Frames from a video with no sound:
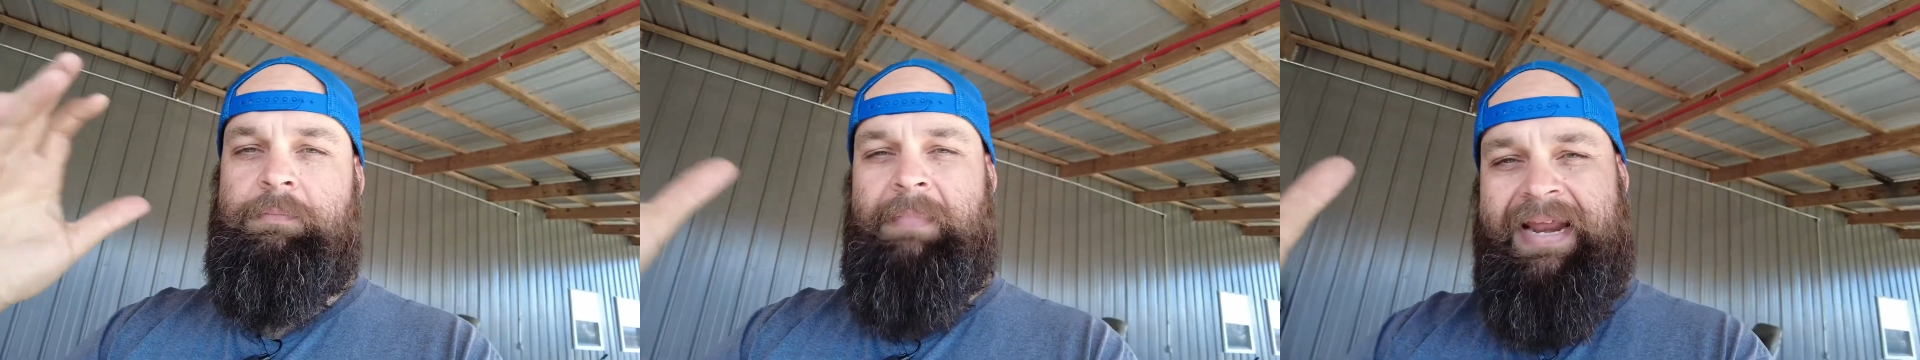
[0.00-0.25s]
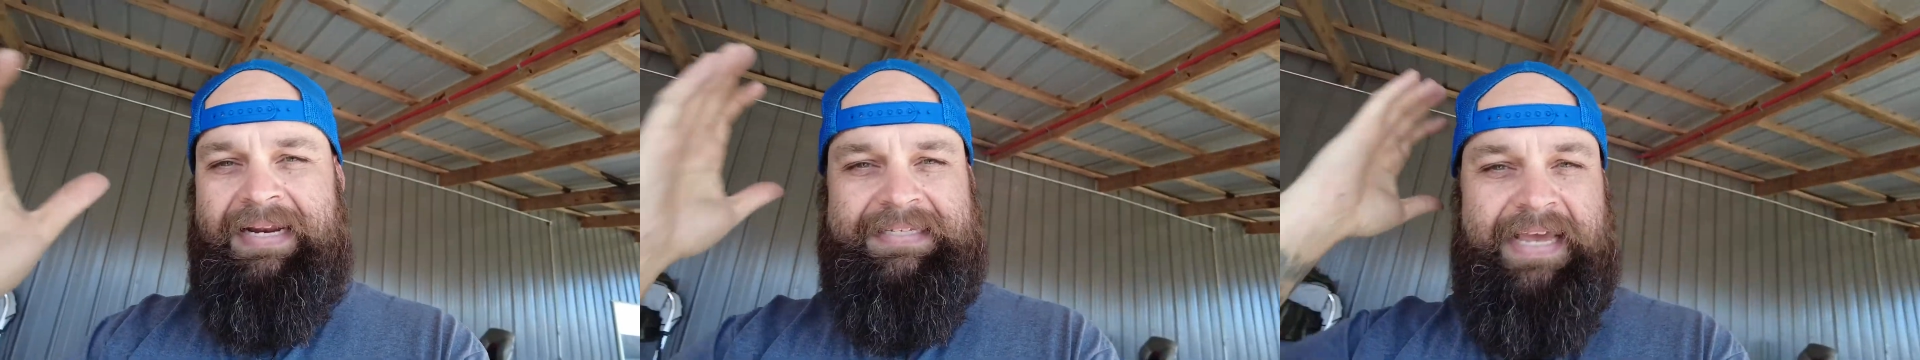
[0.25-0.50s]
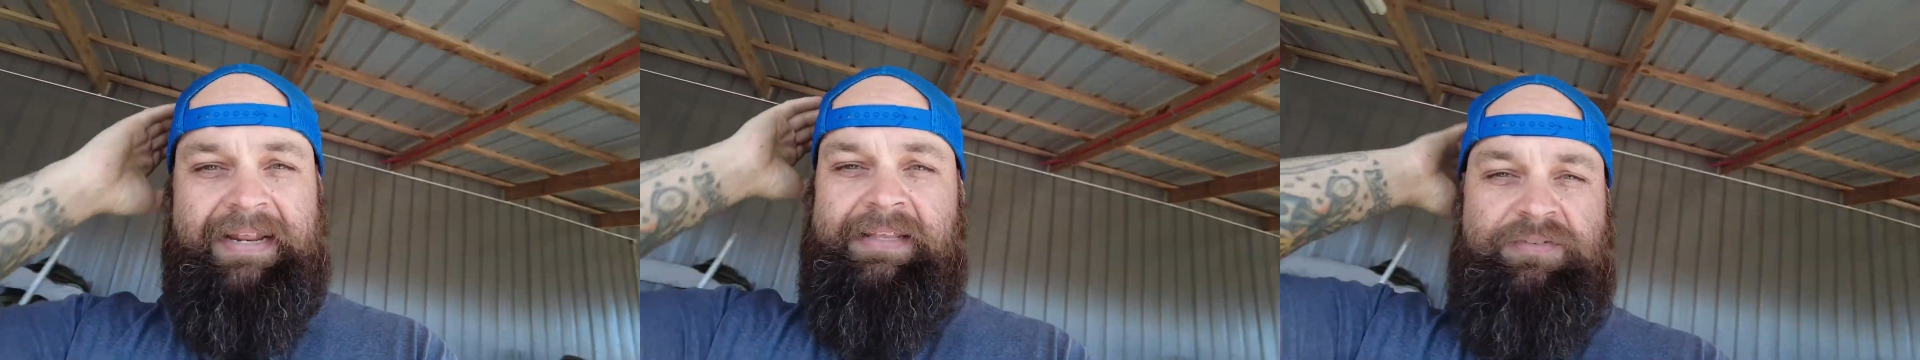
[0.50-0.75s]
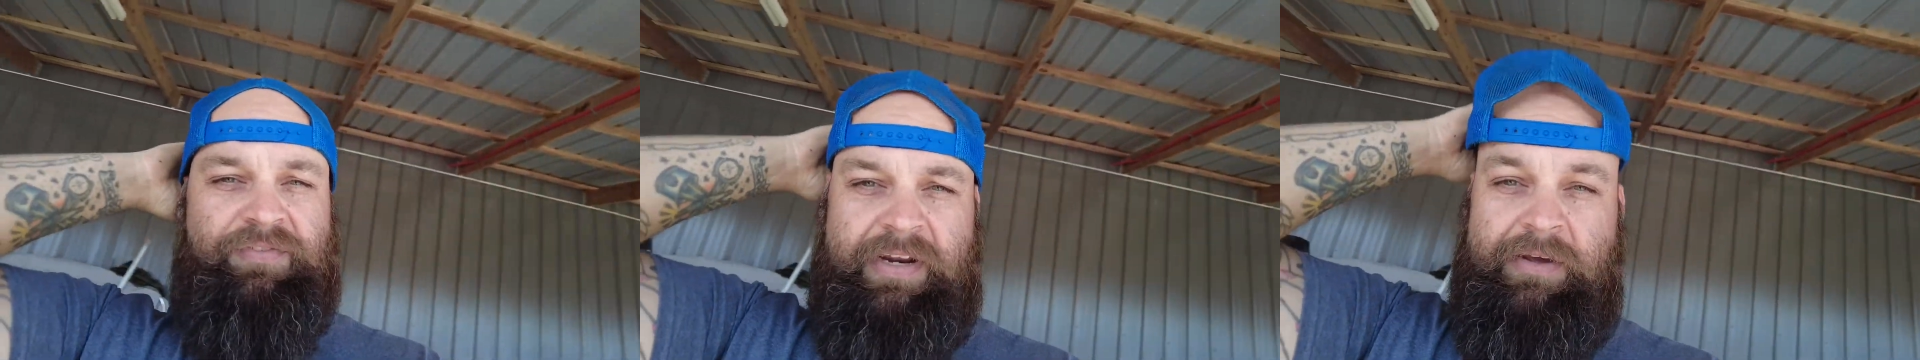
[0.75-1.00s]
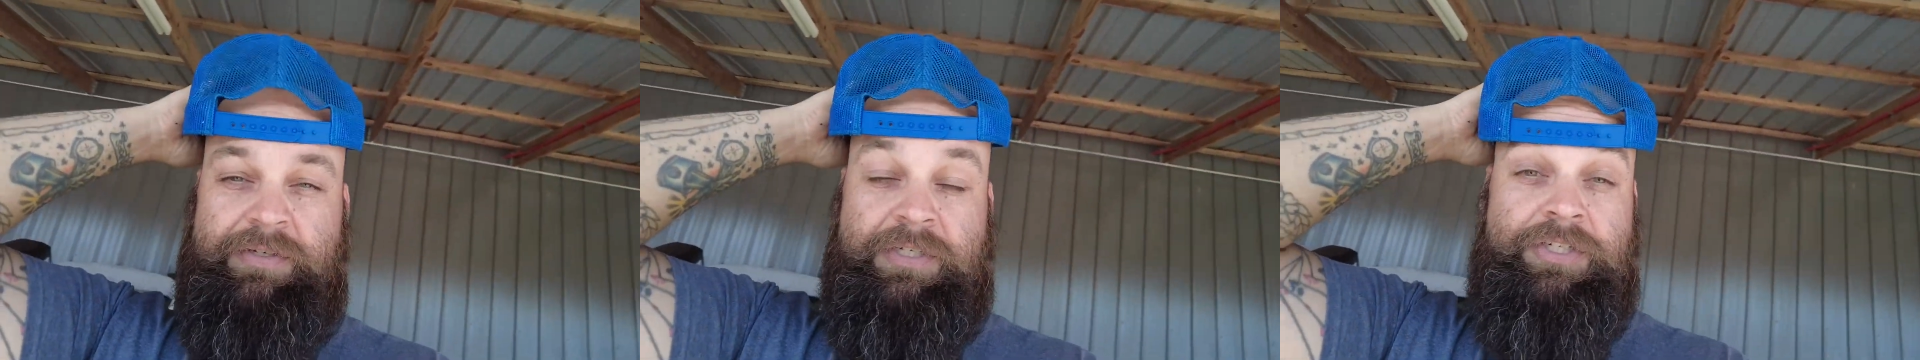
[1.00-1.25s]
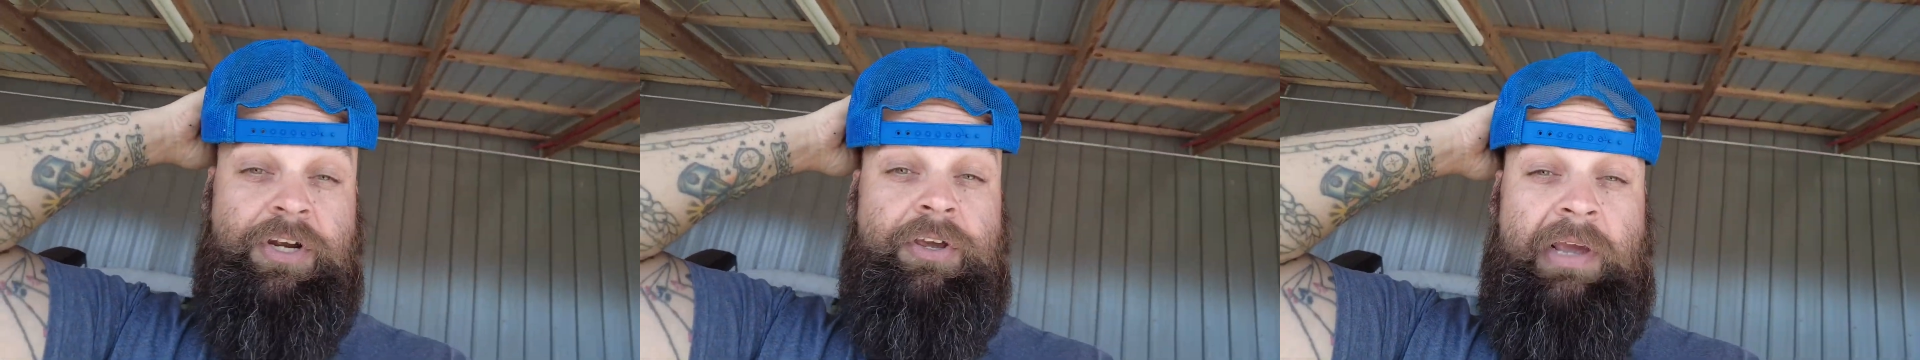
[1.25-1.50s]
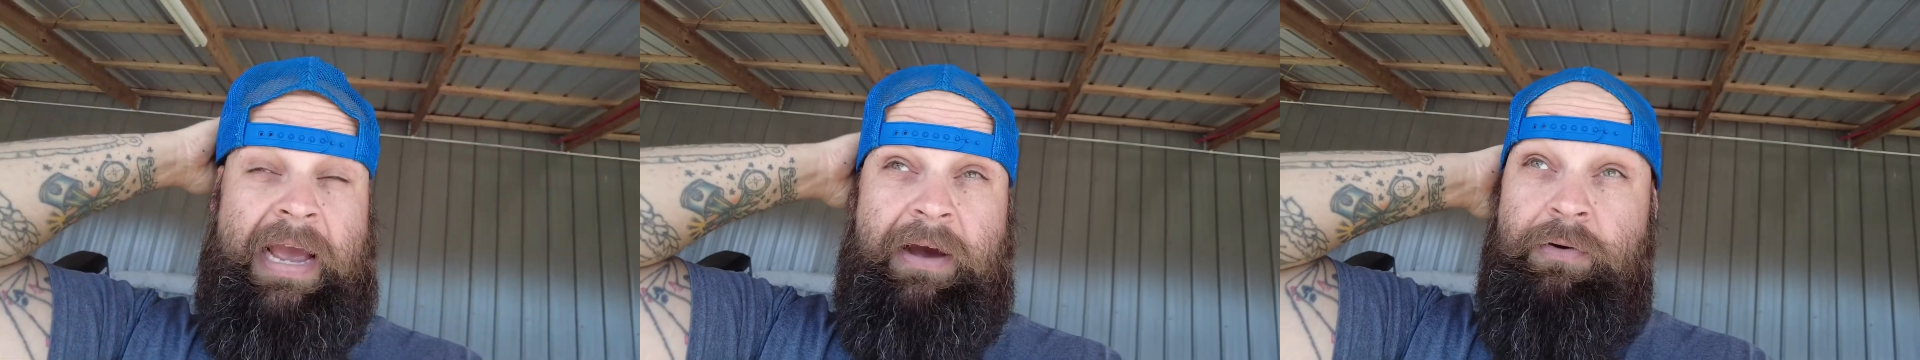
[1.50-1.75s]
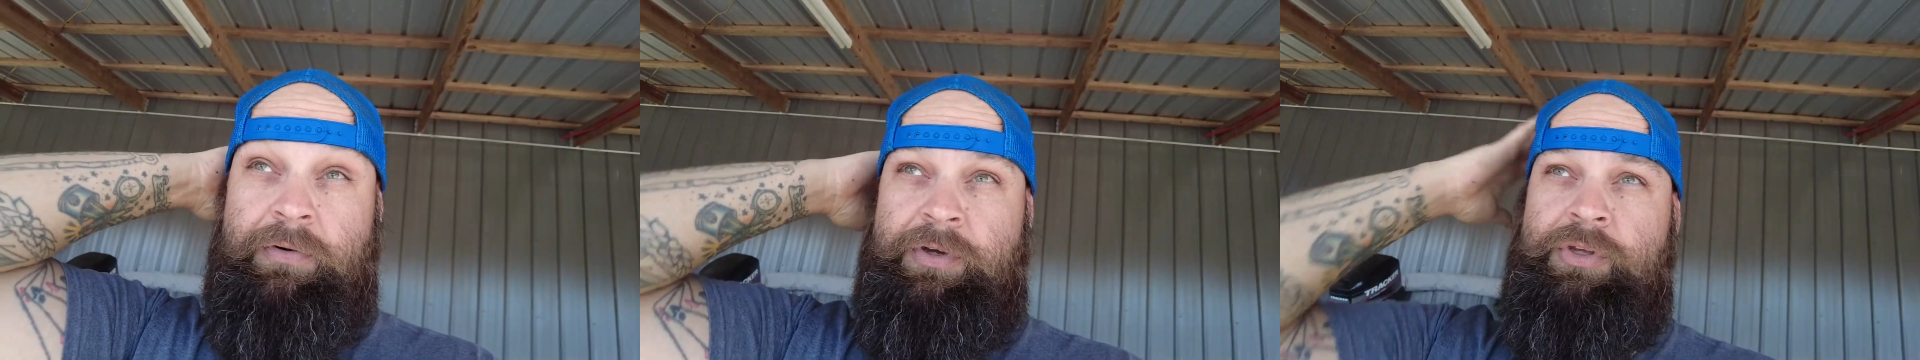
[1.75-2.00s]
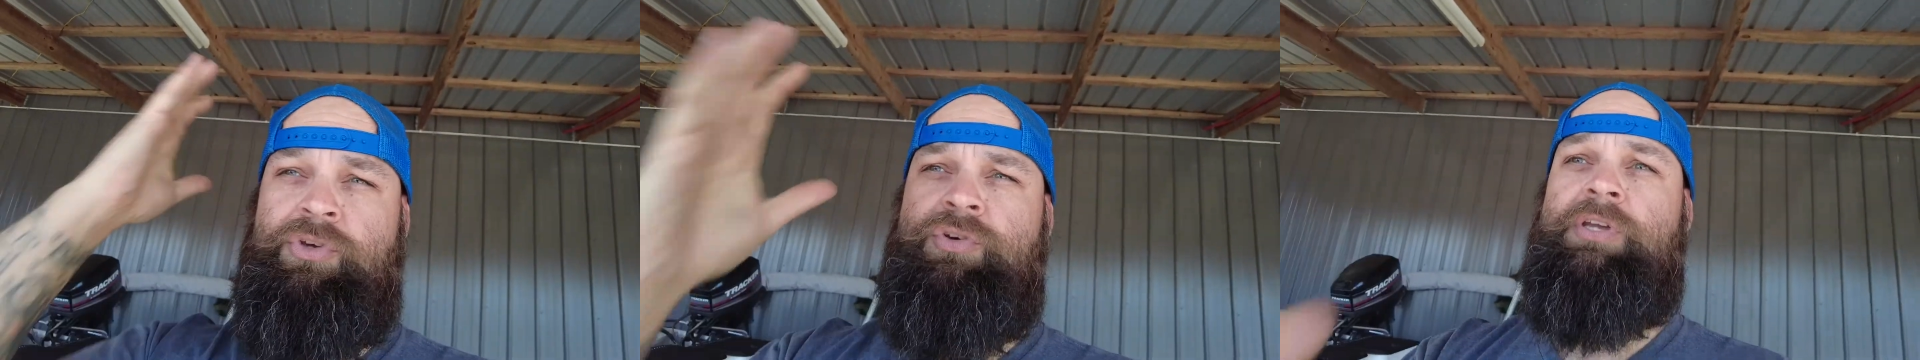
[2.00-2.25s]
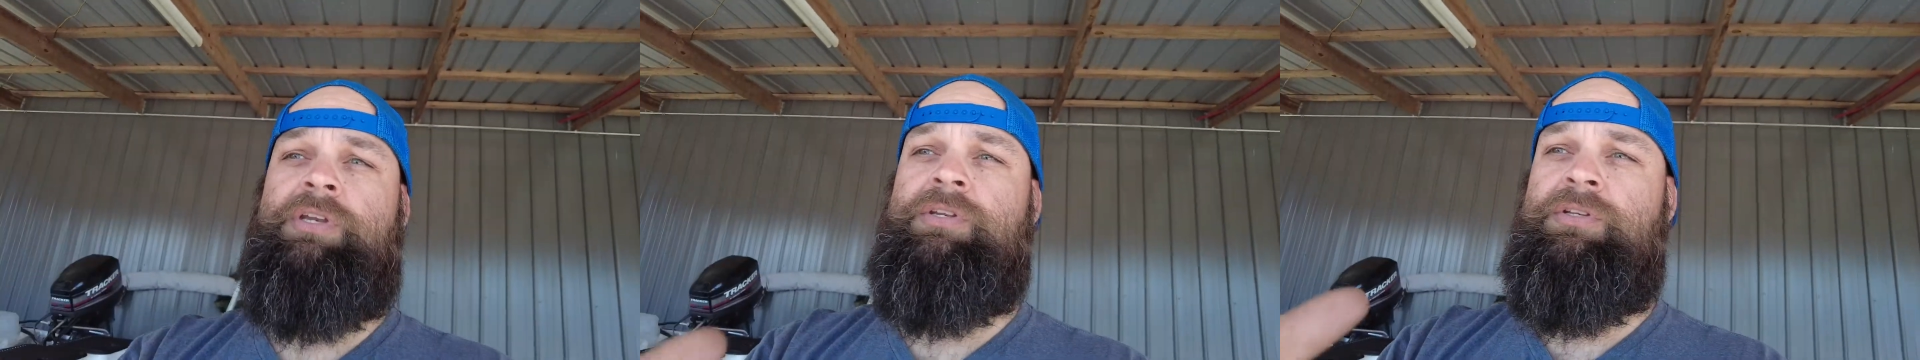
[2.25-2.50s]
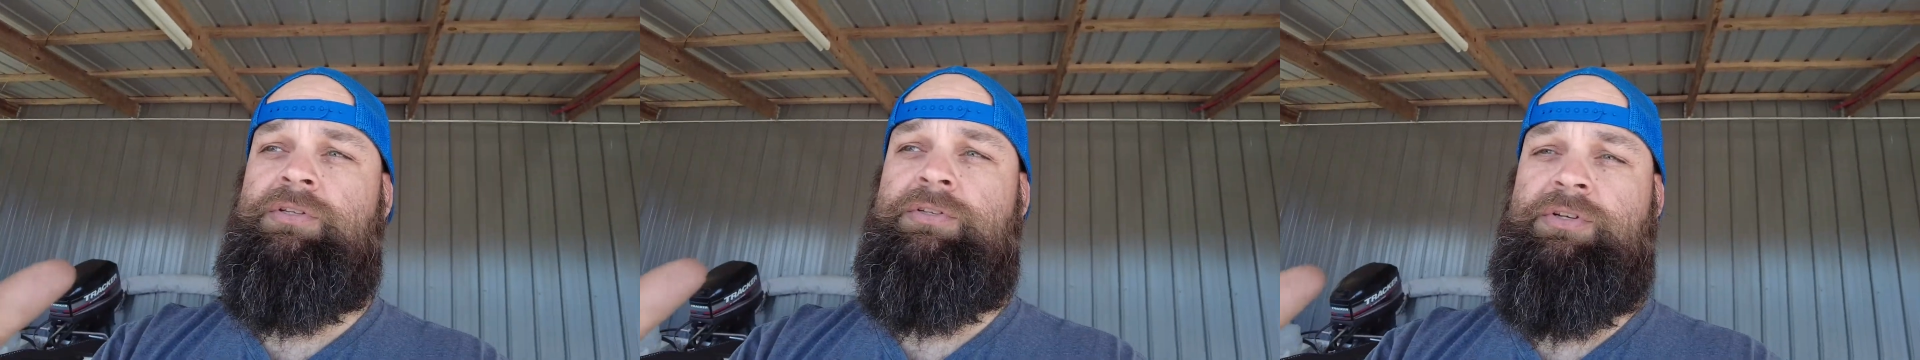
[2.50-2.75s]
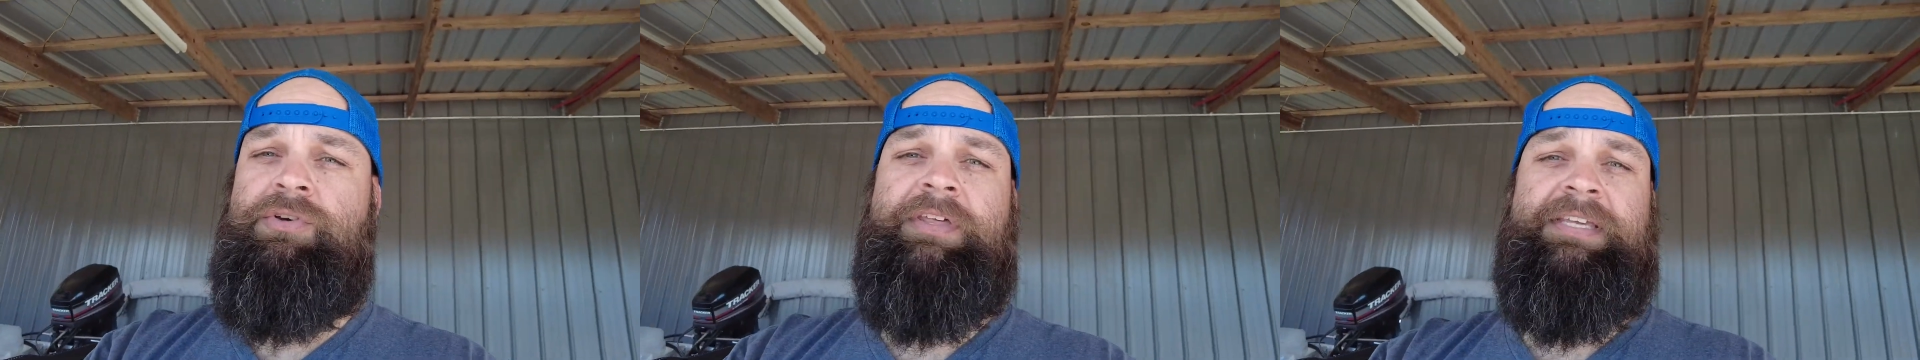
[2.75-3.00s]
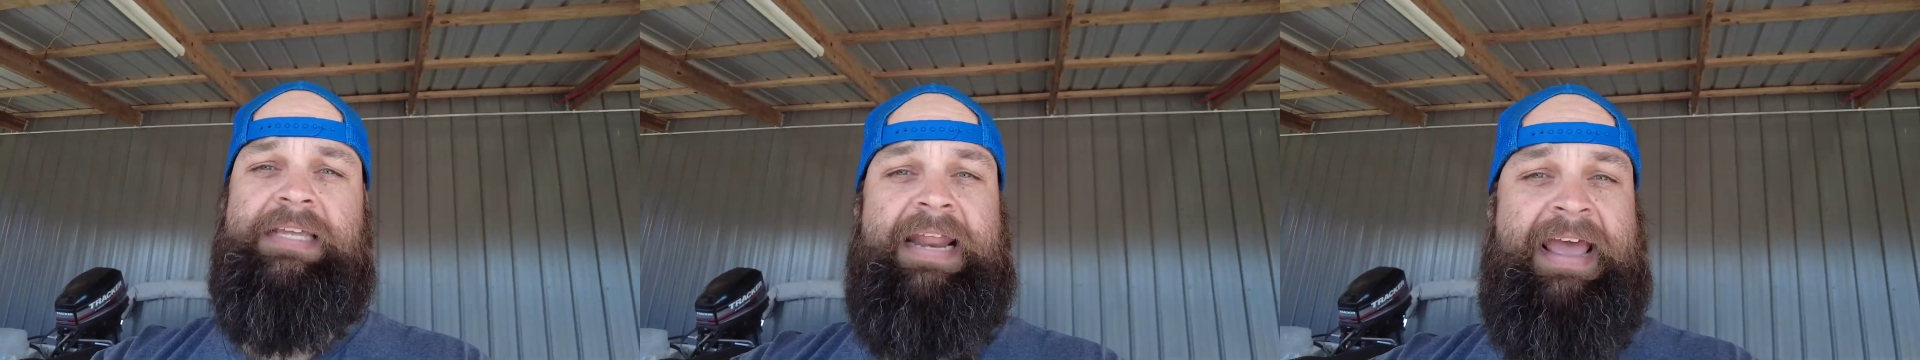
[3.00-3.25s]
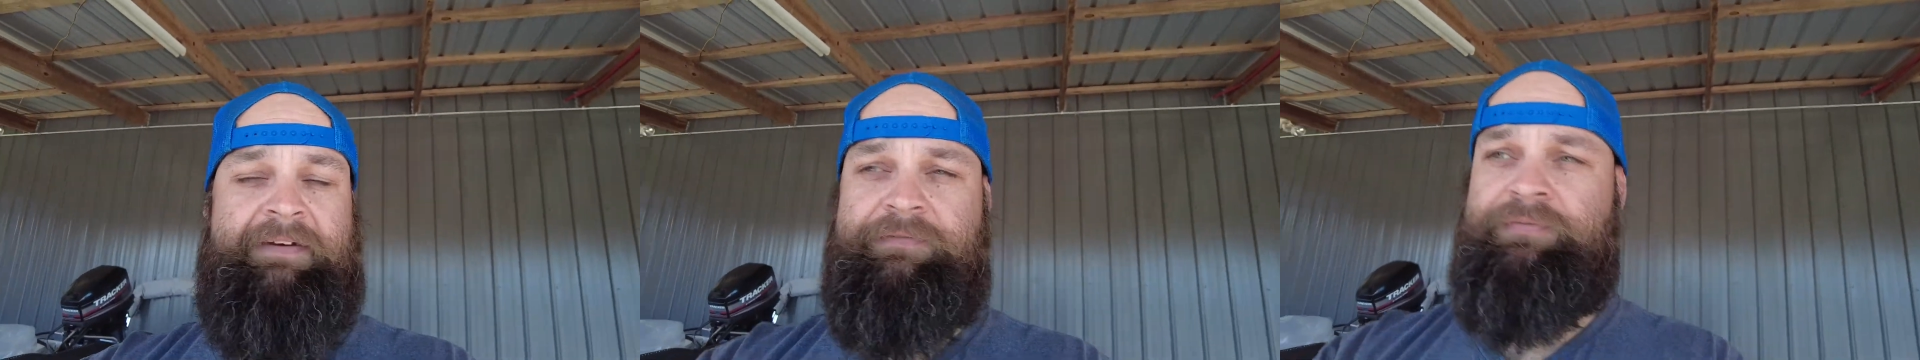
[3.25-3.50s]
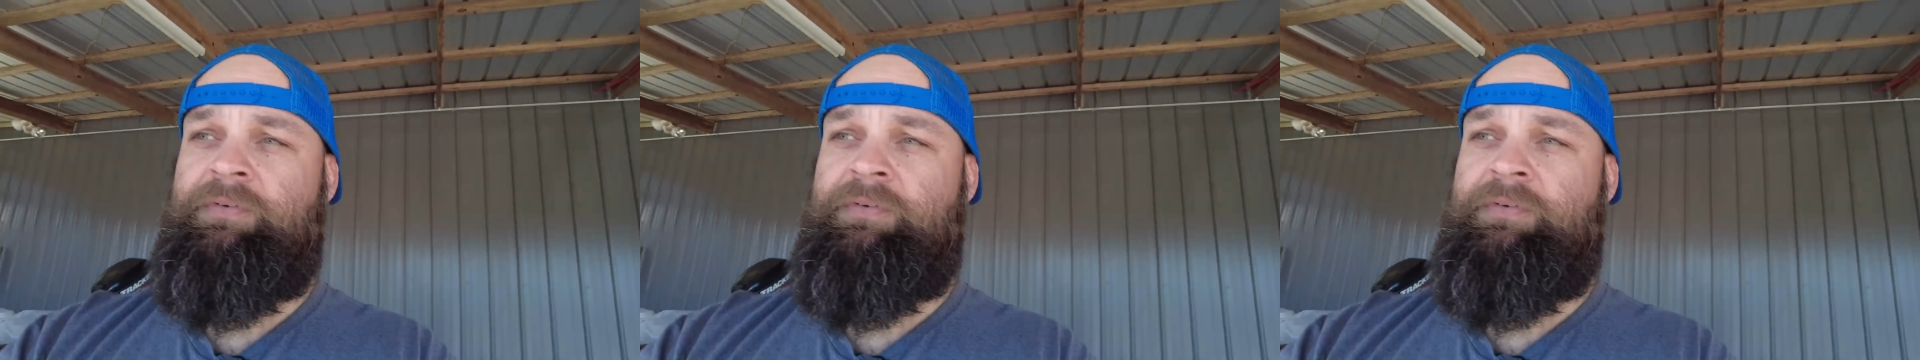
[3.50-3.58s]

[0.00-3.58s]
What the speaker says: main intent of this video is to show you how you can do this and have